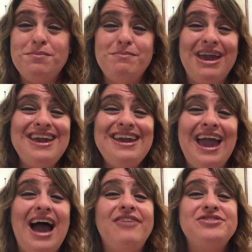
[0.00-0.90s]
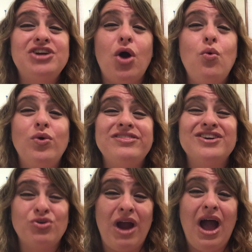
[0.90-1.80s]
may have to go with the
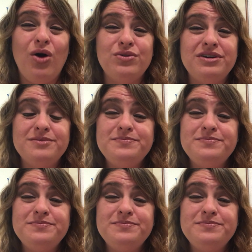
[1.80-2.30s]
crowd